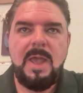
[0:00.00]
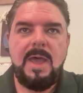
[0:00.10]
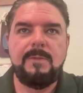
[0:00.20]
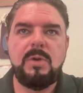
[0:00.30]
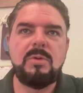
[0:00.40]

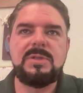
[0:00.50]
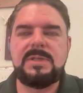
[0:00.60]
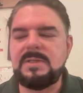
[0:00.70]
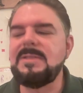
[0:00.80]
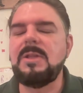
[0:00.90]
of course,
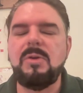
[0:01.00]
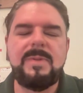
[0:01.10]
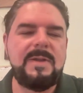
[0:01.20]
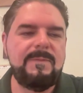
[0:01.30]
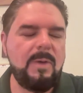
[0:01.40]
this little
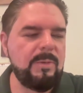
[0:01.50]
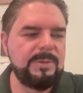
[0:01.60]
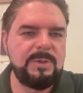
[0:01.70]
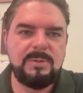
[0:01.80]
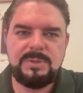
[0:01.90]
bit of old
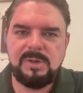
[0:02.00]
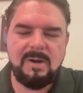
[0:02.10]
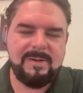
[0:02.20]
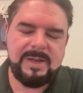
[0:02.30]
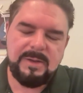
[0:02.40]
news you
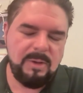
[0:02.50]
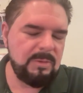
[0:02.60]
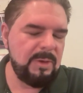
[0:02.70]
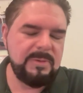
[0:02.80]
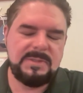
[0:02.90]
already know.
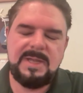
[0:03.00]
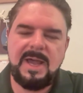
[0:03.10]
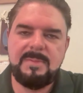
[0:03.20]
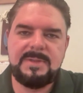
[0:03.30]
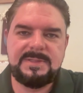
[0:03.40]
Logan
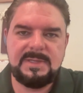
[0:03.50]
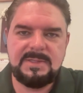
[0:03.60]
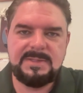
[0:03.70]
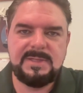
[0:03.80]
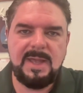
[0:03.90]
Thomas
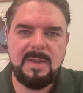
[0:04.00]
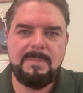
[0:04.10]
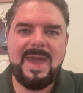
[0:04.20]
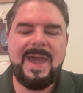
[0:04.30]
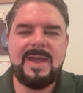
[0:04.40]
is uh,
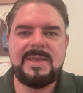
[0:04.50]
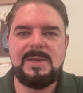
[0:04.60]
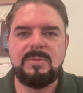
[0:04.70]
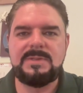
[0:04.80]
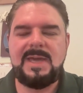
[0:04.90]
back. He
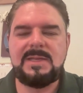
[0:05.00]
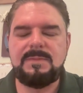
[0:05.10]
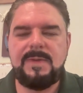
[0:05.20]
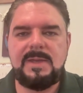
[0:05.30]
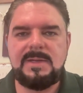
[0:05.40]
was
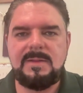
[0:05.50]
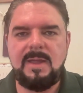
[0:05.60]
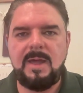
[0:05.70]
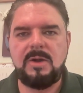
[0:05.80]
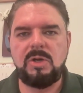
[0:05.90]
activated
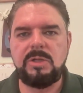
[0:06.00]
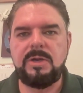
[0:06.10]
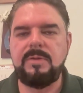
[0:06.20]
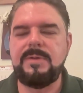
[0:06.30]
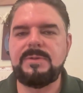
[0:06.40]
uh,
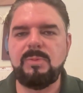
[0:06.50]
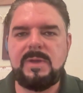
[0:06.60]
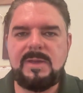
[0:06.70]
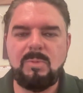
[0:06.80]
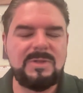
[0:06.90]
earlier this
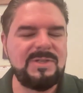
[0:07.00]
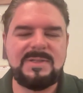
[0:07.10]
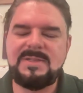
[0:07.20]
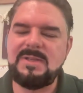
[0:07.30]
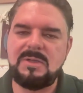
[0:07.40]
week, which is
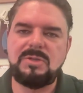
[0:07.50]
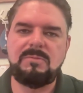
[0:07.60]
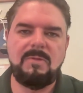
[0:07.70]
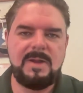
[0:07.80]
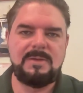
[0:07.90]
such
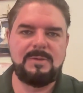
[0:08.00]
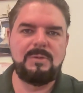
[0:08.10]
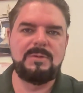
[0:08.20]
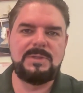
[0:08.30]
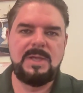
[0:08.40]
great
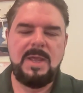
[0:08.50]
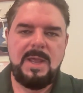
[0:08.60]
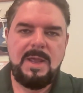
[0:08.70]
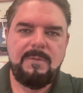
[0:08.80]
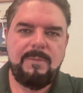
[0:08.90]
news
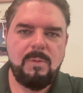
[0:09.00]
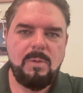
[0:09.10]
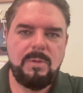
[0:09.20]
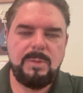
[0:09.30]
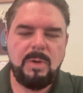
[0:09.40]

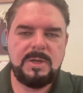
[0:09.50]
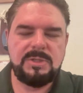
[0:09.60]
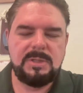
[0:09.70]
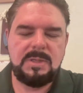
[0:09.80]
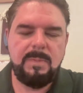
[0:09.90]
for the
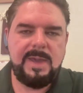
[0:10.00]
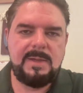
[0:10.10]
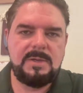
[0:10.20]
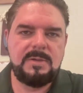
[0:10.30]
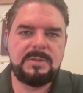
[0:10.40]
Washington
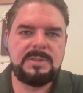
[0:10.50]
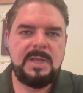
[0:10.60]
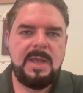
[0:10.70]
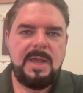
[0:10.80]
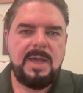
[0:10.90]
Commanders.
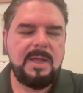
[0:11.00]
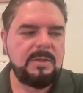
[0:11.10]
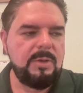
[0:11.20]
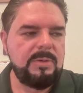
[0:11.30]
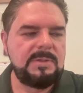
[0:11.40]
Uh,
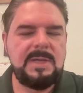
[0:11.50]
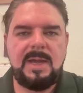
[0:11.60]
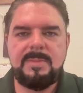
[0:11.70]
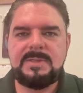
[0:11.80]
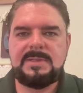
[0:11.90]
Logan
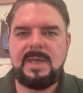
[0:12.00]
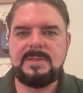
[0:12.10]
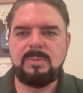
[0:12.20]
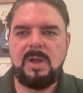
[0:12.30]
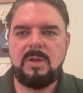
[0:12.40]
Thomas,
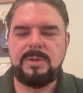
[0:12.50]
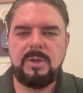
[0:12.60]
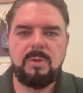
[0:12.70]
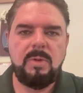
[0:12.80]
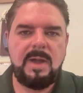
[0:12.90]
as we all
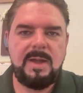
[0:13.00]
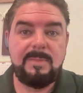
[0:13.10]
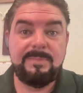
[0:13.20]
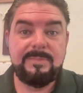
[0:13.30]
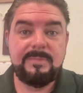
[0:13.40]
know,
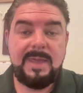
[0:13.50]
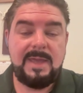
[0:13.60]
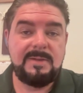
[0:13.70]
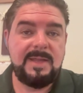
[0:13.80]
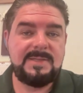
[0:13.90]
um,
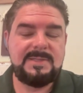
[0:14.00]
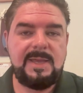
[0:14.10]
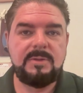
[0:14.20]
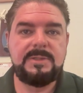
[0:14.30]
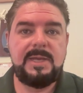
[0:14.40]
had an A
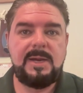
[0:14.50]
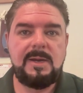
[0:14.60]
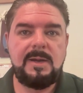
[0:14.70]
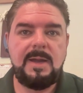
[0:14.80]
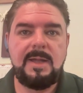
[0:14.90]
L
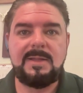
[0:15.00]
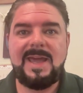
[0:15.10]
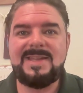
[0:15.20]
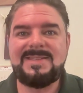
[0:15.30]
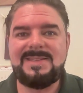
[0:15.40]
tear uh,
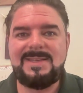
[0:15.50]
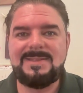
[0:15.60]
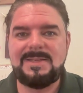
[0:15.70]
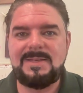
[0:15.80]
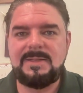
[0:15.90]
last
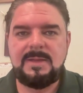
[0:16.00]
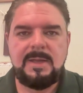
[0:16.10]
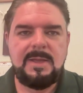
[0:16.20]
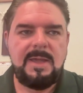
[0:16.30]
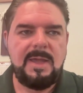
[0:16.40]
season,
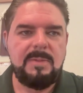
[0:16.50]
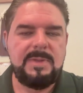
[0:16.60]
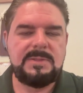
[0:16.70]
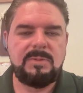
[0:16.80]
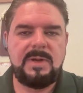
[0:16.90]
uh,
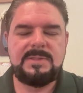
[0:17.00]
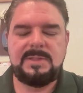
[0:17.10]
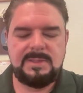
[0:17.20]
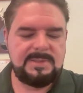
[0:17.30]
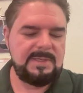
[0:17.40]
missed the rest of
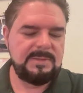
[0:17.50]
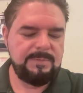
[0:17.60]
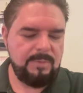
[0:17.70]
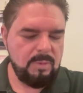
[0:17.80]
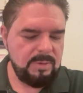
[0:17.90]
the season,
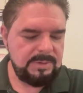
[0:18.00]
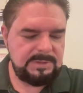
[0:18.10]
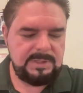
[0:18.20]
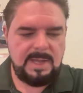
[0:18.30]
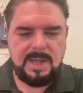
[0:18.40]
of
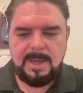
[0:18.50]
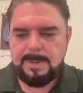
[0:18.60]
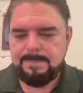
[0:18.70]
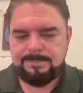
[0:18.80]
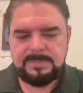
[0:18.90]
course.
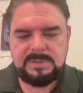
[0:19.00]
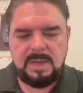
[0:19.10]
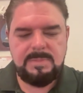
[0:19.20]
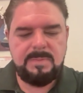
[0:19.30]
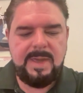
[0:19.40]
Um, it's
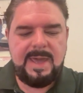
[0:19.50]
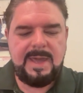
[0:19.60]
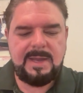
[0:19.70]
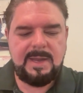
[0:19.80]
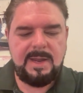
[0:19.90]
coming
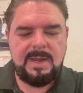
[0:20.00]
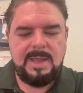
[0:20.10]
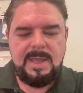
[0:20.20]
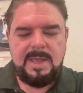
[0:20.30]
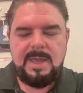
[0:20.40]
back.
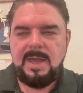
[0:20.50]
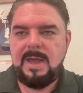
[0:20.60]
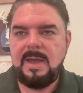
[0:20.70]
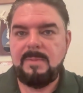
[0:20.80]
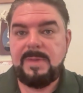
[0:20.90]

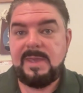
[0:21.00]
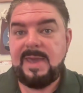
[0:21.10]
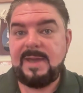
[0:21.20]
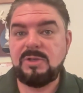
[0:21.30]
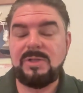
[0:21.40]
Um, he
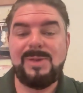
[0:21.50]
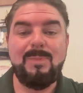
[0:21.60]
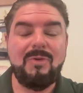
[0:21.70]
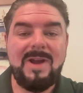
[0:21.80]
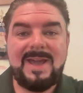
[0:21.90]
actually
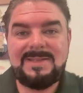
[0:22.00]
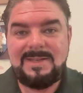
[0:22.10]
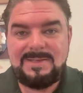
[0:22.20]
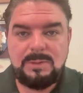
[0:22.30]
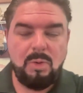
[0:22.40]

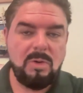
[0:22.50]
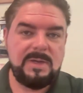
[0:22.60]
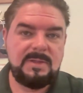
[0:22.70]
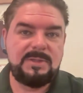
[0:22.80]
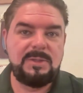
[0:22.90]
practiced,
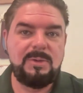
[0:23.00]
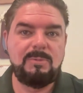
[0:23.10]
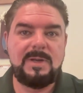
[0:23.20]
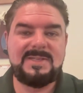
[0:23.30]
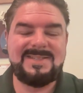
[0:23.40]
according to
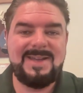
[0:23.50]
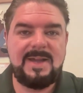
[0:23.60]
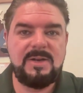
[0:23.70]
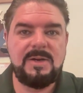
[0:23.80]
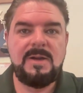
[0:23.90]
Rick
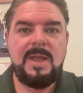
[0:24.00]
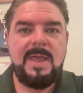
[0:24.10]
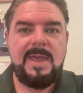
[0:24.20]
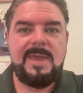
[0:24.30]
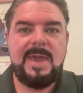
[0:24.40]
Snyder,
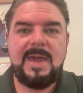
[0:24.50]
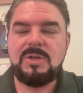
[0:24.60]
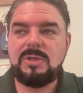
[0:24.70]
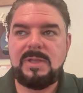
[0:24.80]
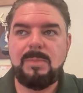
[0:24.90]
he
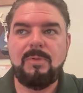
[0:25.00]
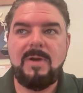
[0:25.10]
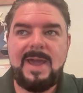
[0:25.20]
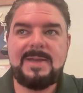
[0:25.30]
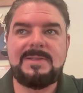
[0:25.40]
actually
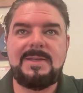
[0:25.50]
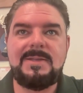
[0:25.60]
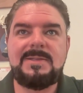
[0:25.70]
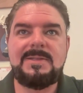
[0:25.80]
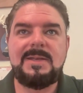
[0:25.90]

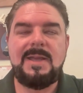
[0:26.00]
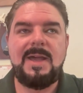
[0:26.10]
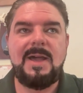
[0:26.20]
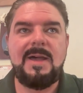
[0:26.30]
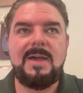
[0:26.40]
practiced
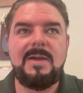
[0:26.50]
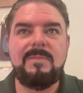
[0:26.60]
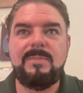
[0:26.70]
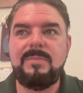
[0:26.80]
uh,